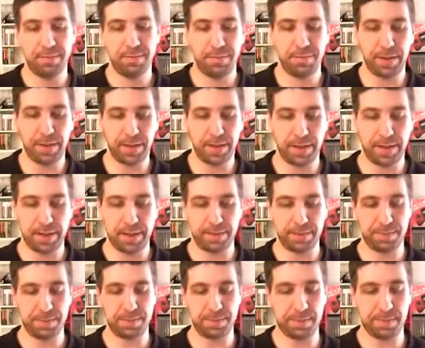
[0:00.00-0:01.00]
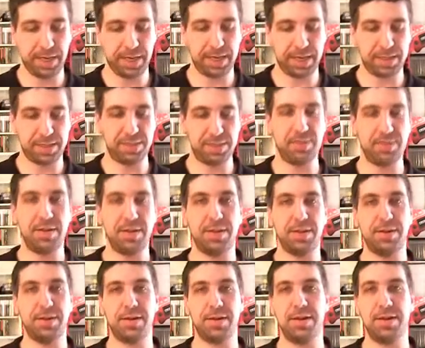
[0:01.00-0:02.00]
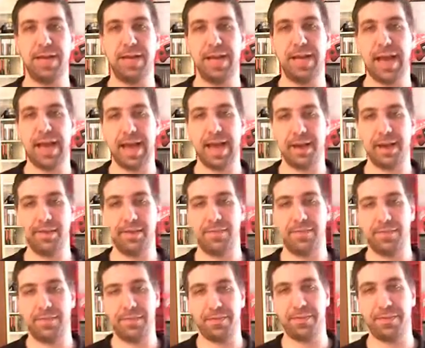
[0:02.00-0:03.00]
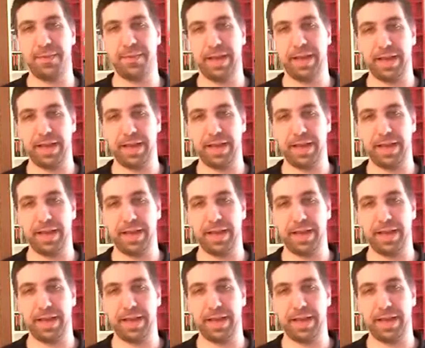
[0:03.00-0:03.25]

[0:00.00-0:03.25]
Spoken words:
But I guess he's doing a little cleaning out of some